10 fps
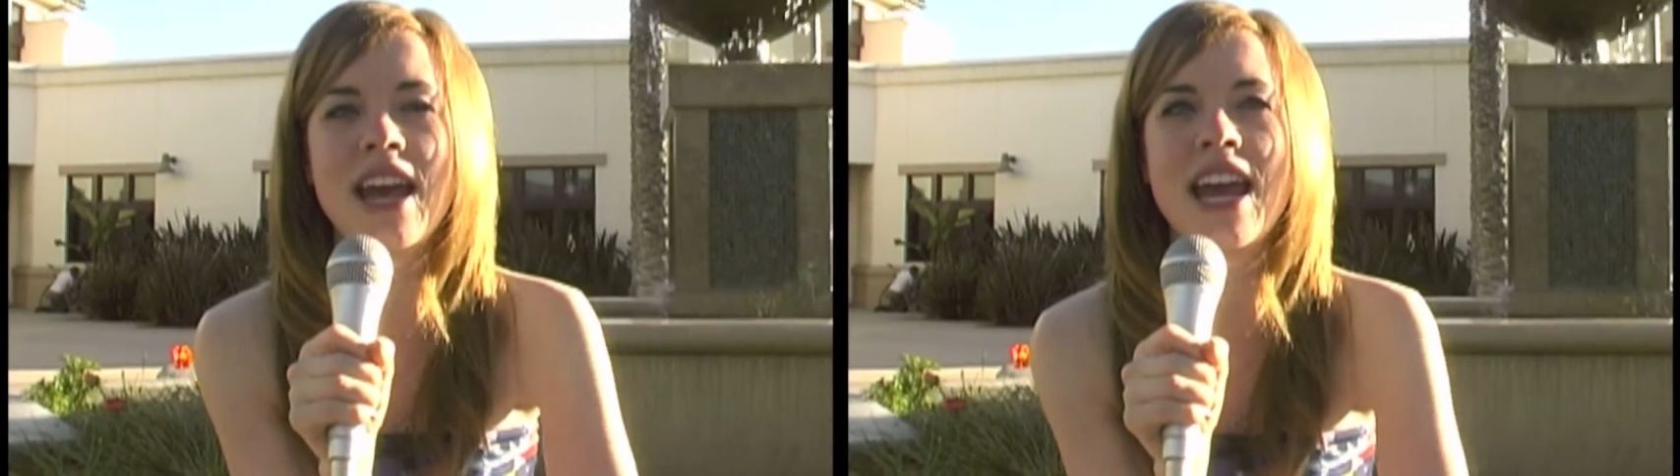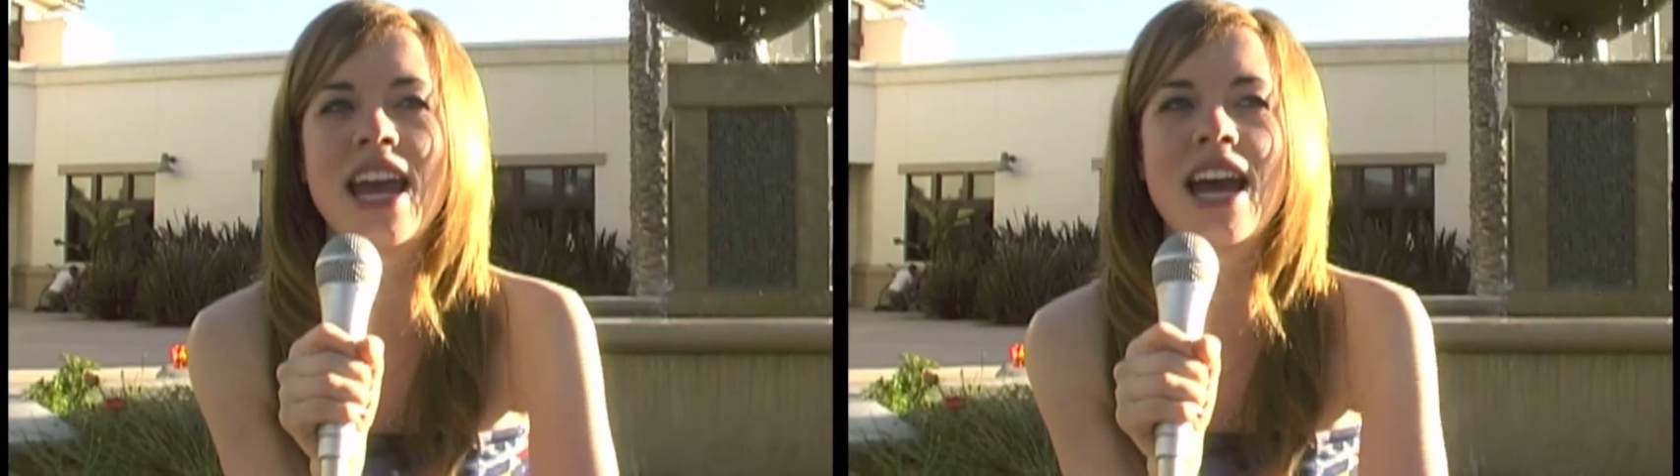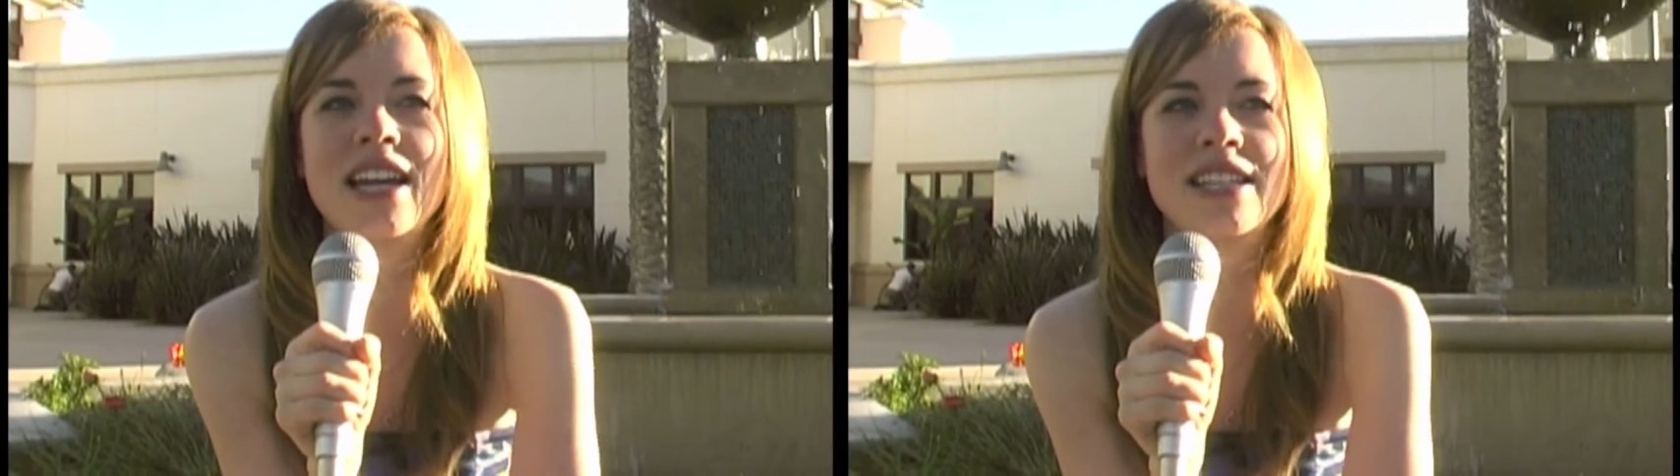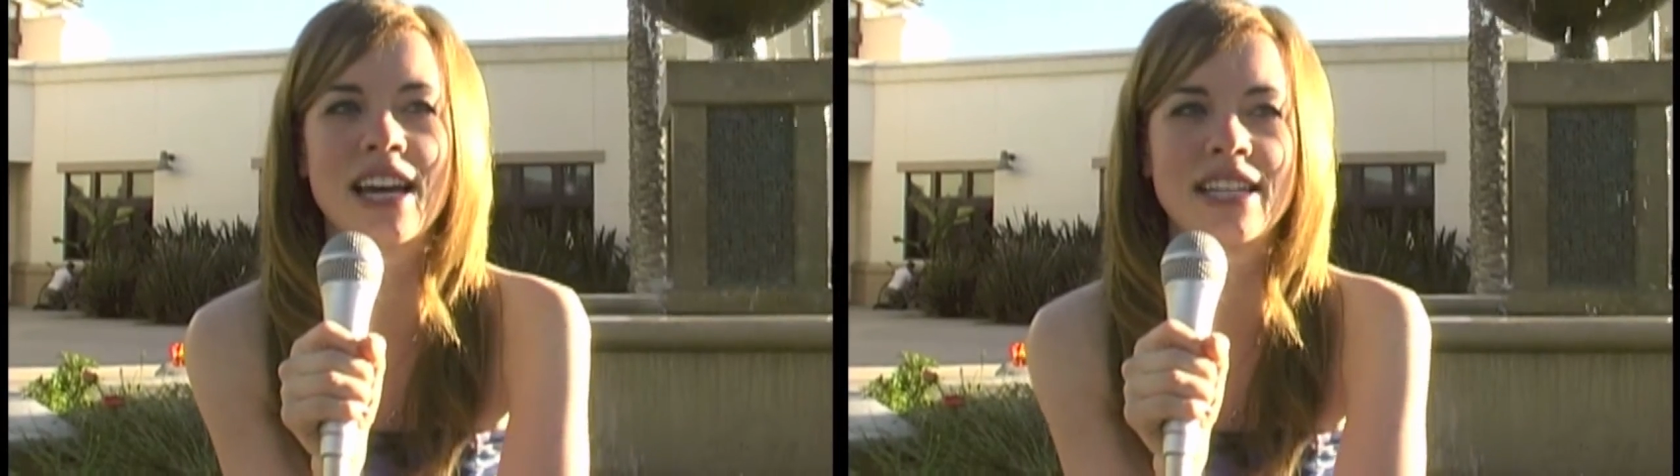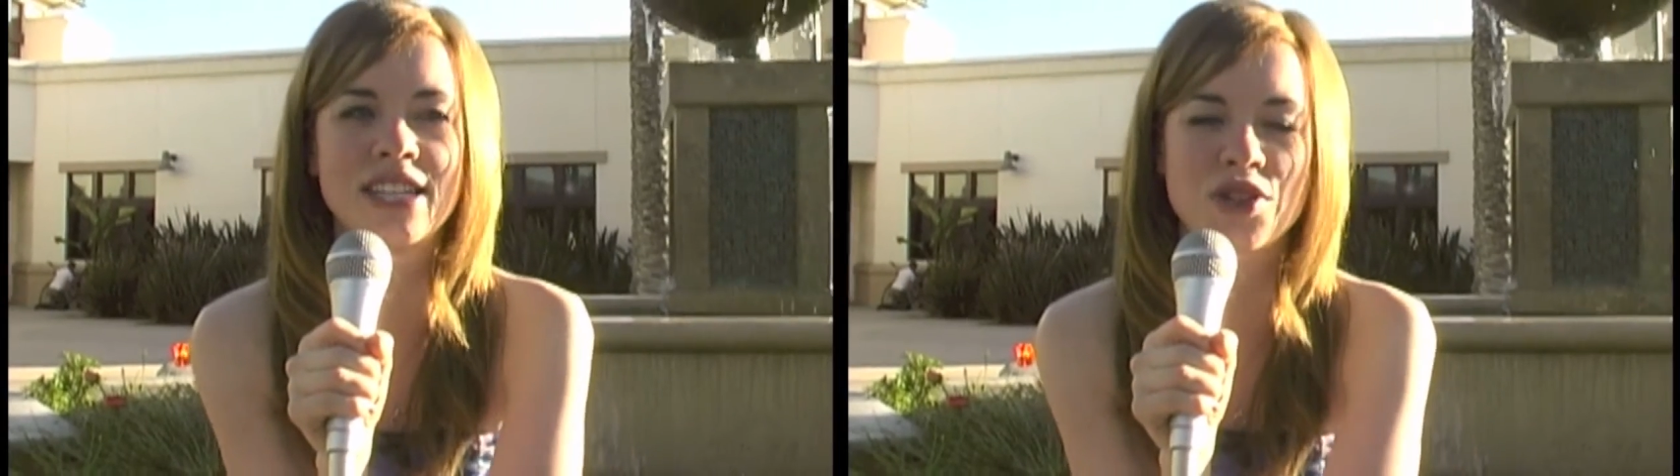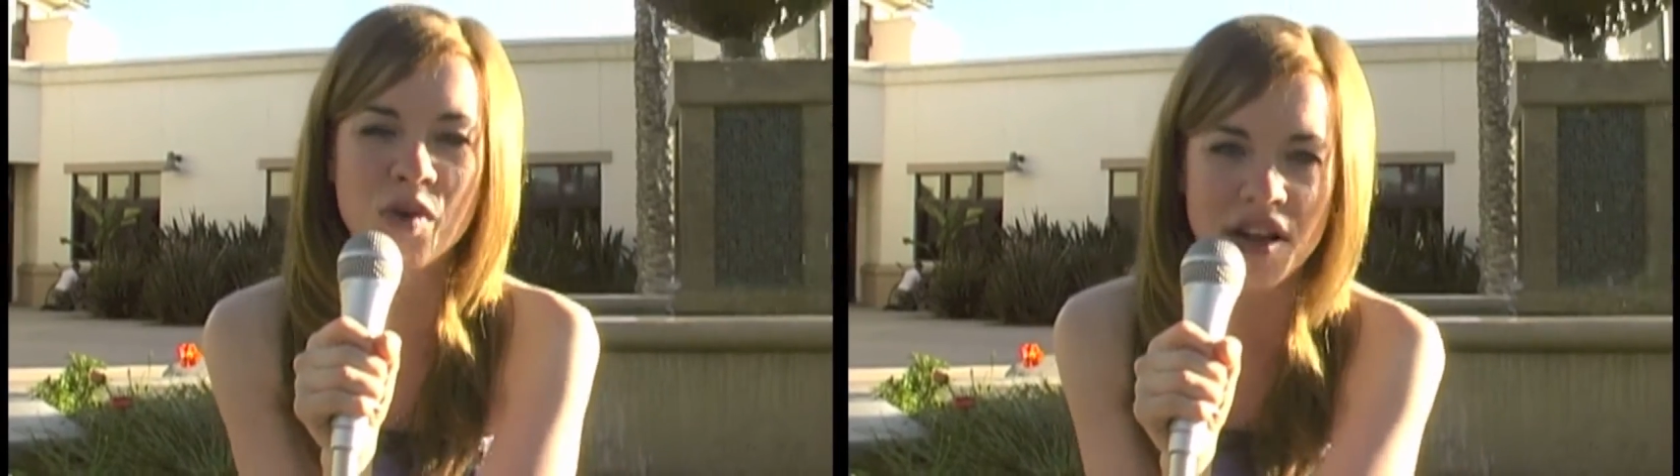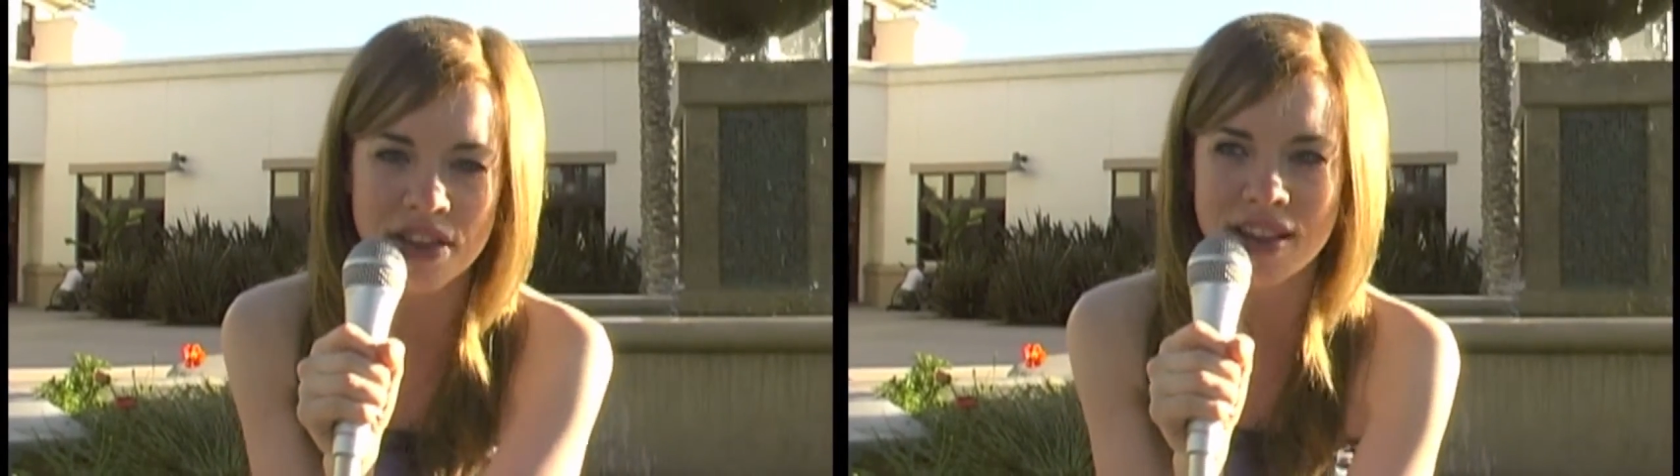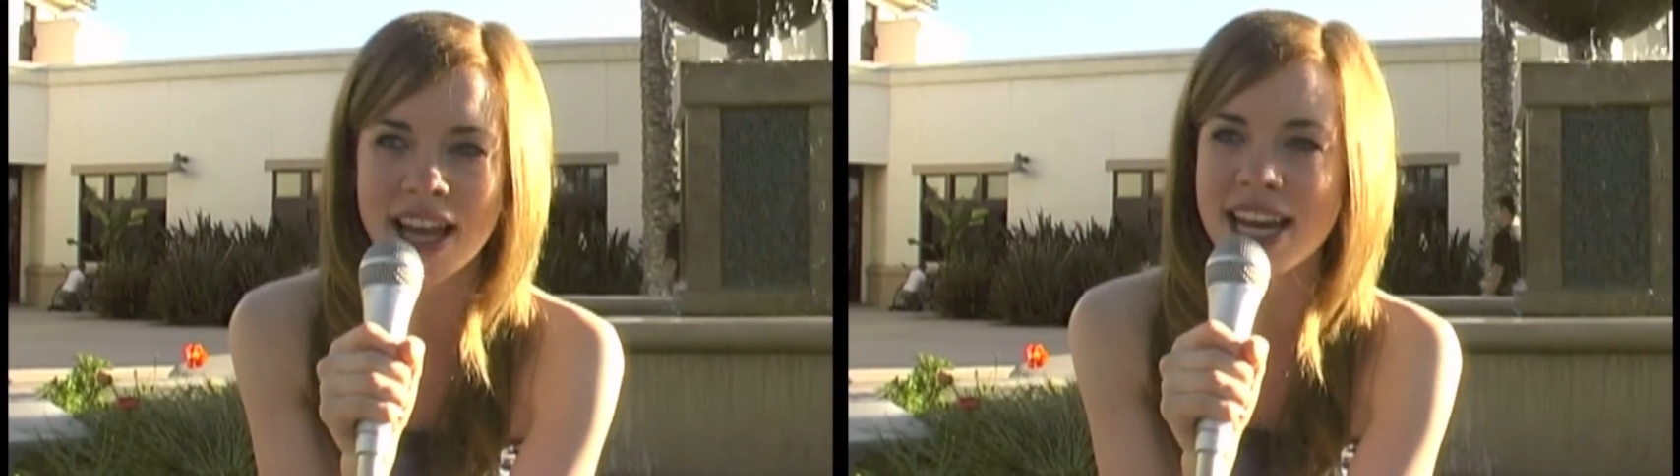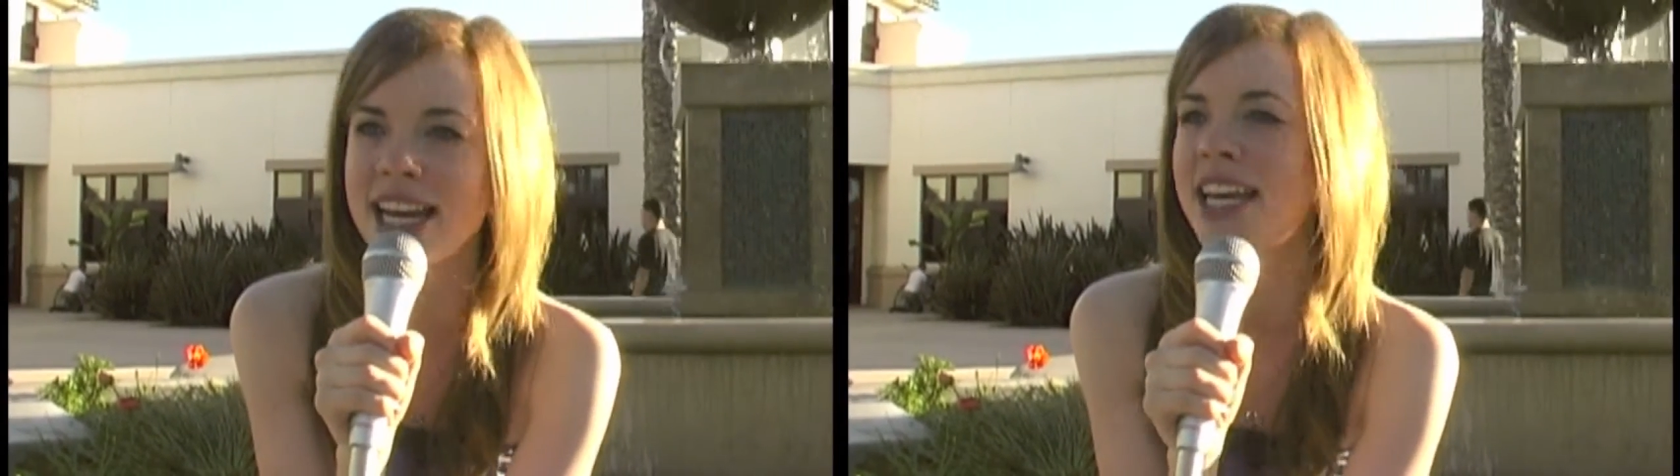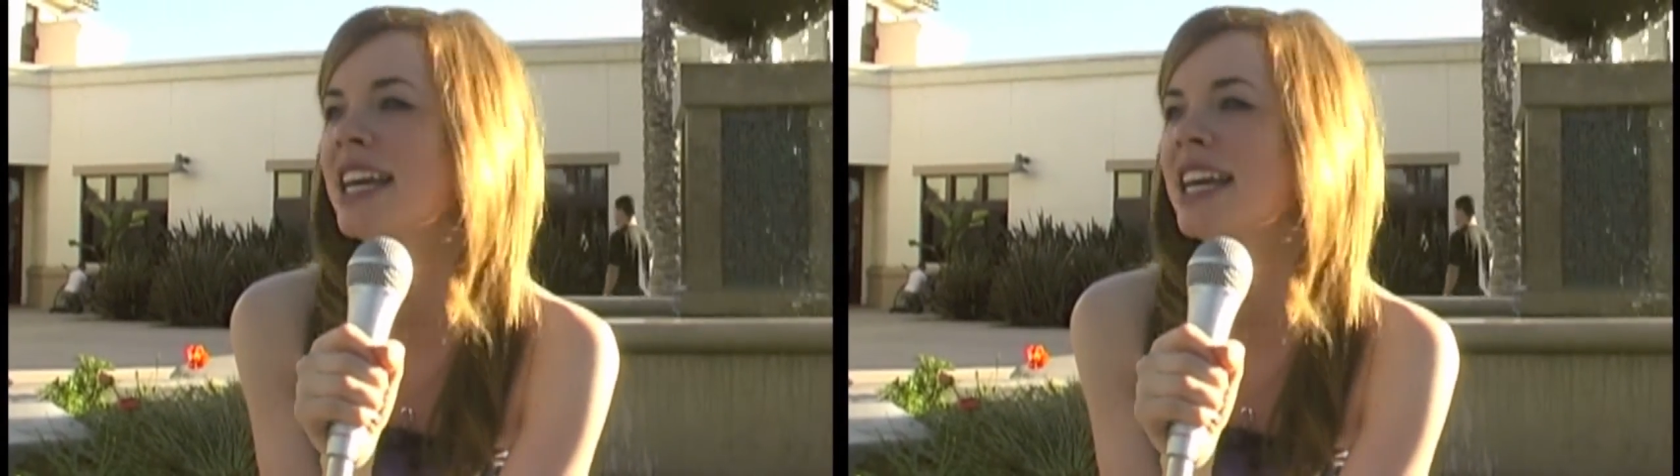and I did Twelfth Night